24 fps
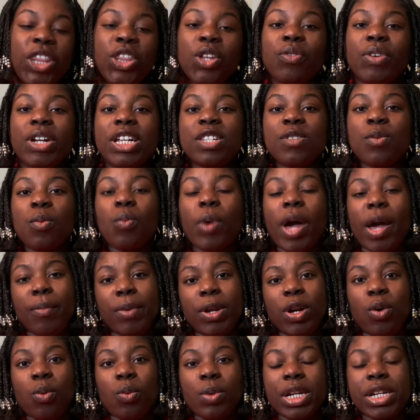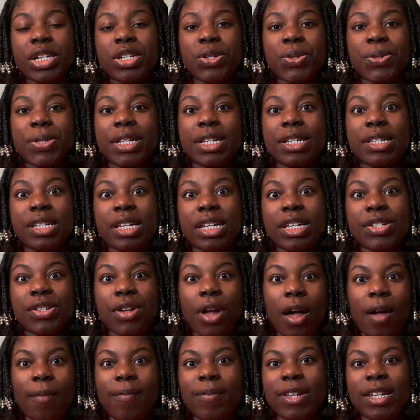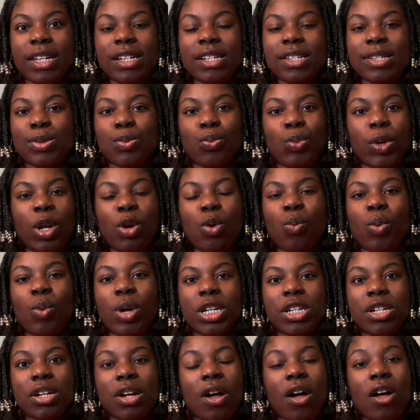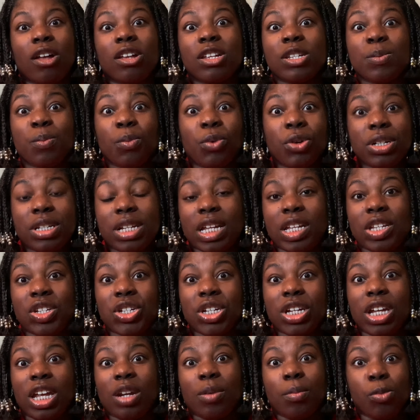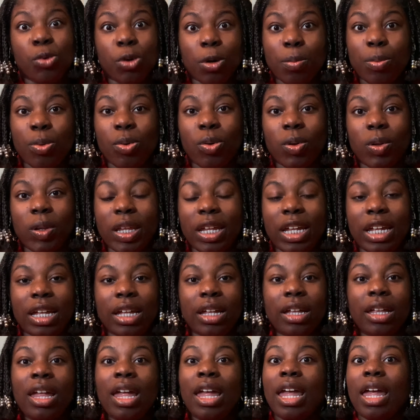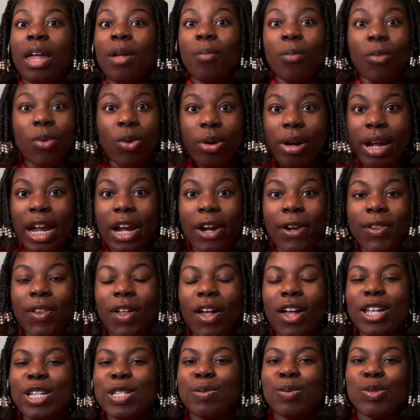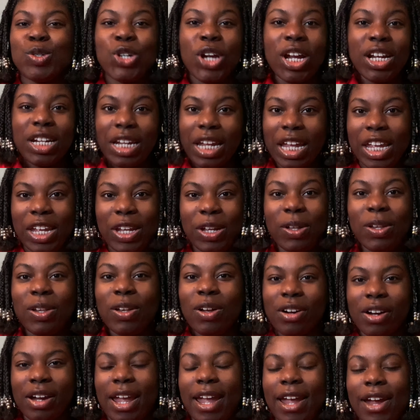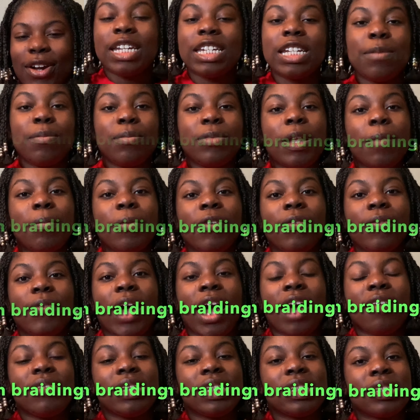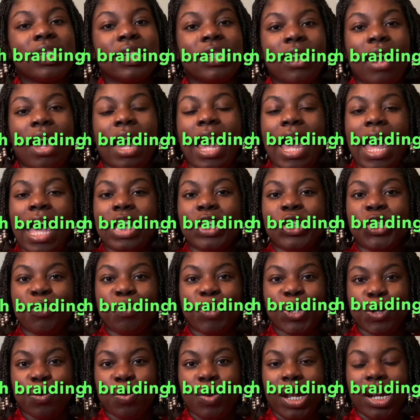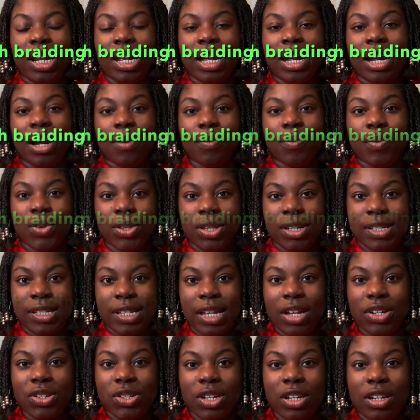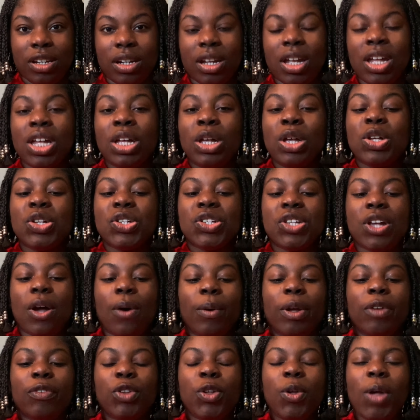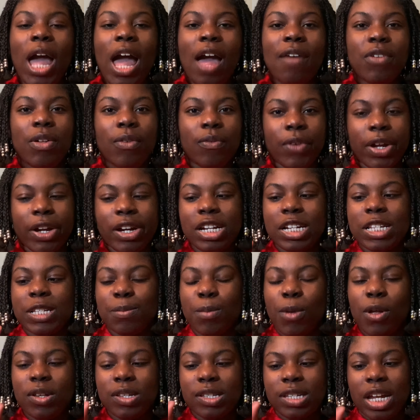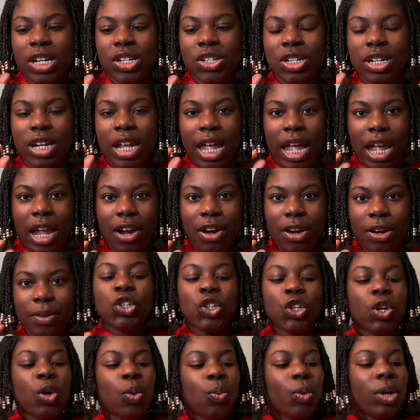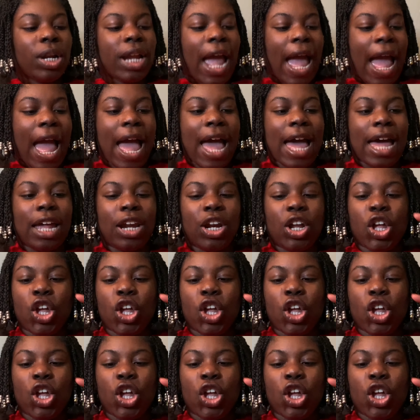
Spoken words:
the reason why we don't want to do this is obvious. We don't want to cause more tension, more pulling, more hair loss. We're trying to heal our hair. Tip number 5 is to not add too much braiding hair for this section. So if you have a very small section of hair, you don't want to add a